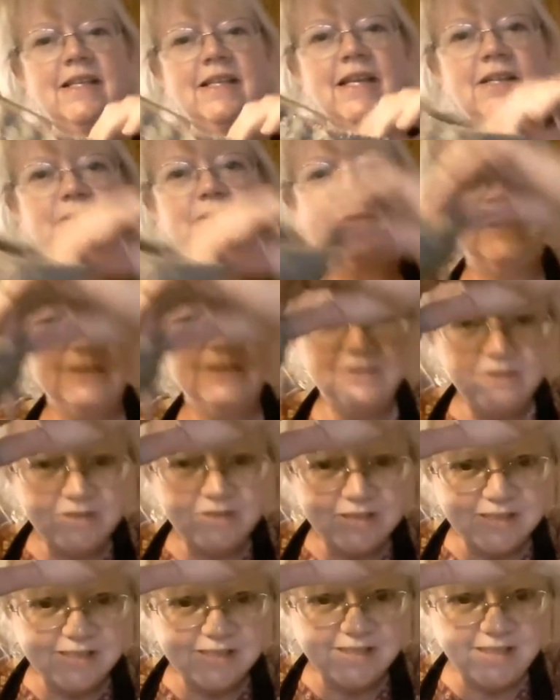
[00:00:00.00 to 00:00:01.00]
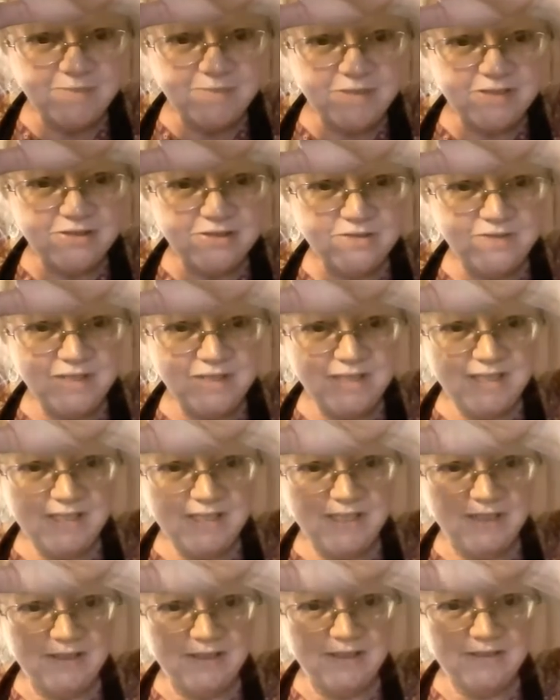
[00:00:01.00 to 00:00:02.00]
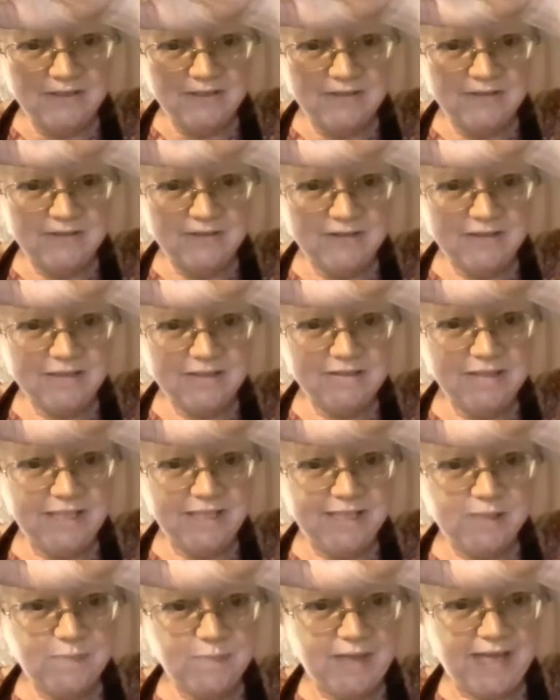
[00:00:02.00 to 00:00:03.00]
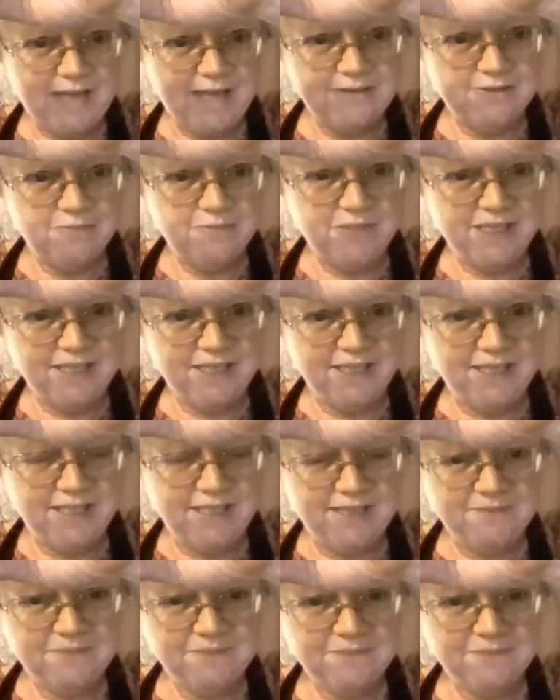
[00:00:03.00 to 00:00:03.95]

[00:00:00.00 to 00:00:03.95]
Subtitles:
I don't think you can see much of it here. It's a lace pattern beginning,